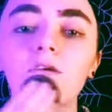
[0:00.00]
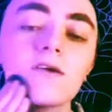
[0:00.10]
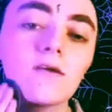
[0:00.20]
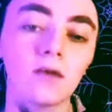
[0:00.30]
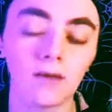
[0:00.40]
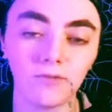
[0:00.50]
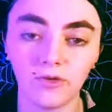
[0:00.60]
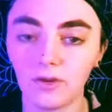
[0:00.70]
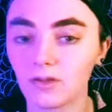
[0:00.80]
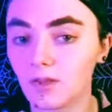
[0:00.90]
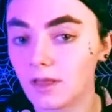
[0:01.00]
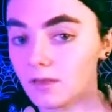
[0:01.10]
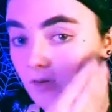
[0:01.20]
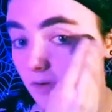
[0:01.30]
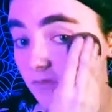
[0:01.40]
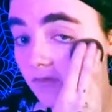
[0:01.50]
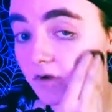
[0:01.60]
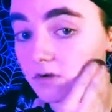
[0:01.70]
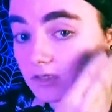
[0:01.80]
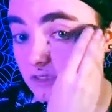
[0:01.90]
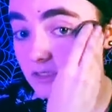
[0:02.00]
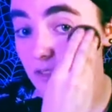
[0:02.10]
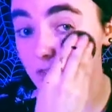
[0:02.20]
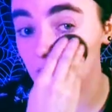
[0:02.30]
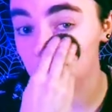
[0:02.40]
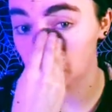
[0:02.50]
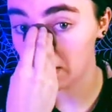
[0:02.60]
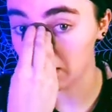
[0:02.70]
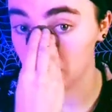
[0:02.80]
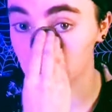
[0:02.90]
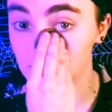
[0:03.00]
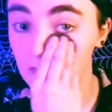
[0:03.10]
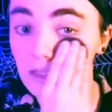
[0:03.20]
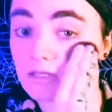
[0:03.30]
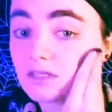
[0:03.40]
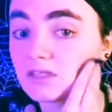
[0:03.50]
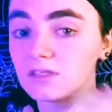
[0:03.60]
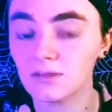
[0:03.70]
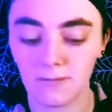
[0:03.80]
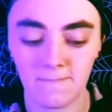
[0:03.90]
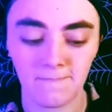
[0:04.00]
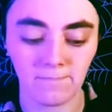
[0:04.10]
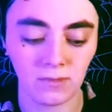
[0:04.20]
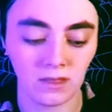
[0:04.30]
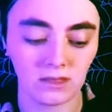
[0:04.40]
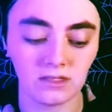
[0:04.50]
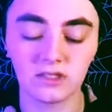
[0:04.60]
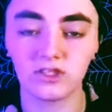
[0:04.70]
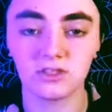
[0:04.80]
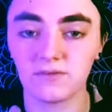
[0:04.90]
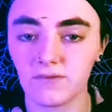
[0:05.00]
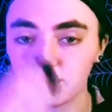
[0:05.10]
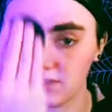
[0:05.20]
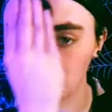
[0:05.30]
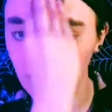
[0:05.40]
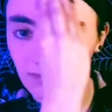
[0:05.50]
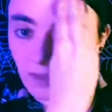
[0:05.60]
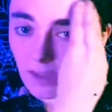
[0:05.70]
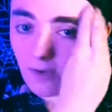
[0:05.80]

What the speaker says: I'm doing a light coating first. That's why it looks like this, because it's just the first layer